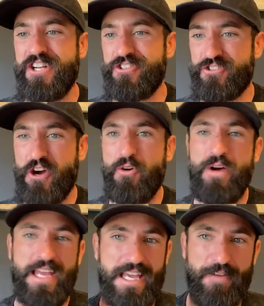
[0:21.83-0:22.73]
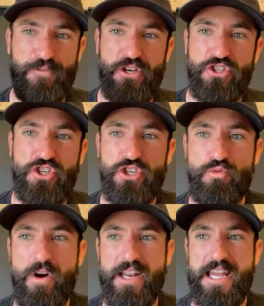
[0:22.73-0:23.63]
So if you
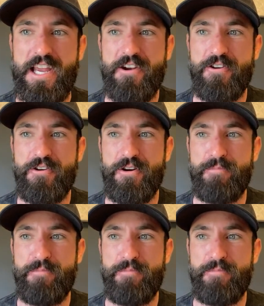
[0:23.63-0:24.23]
just want to hear